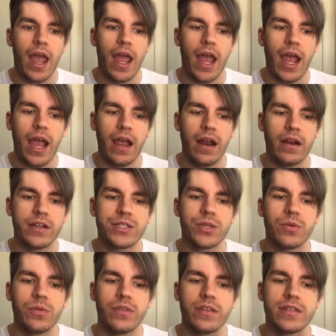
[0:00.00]
And so
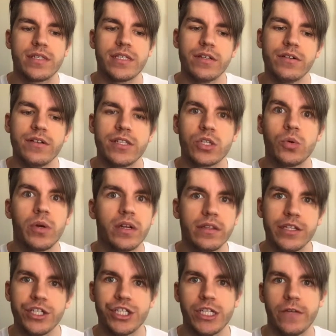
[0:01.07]
this series quickly
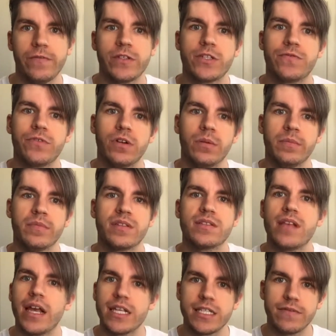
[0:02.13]
shifts from
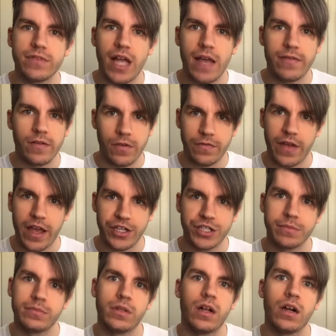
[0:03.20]
slice of life of a fashion
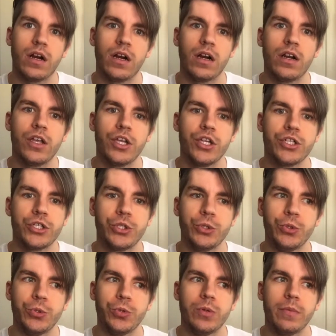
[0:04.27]
blogger
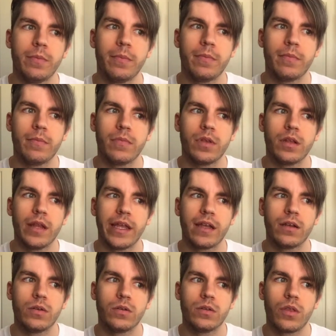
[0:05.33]
to like
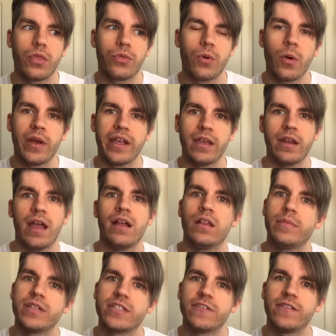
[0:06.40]
throwing in
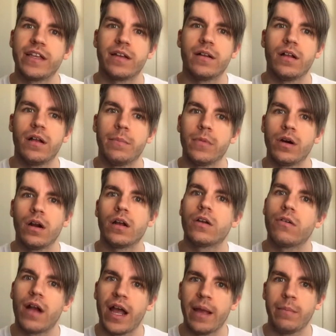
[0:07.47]
elements of like a
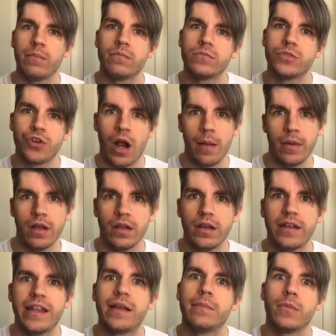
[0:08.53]
crime drama and
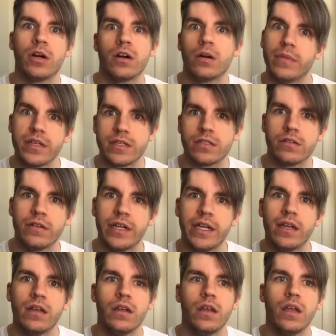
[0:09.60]
like a murder mystery
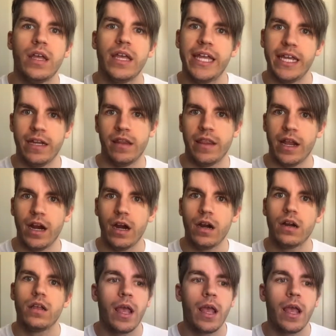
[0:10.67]
in there.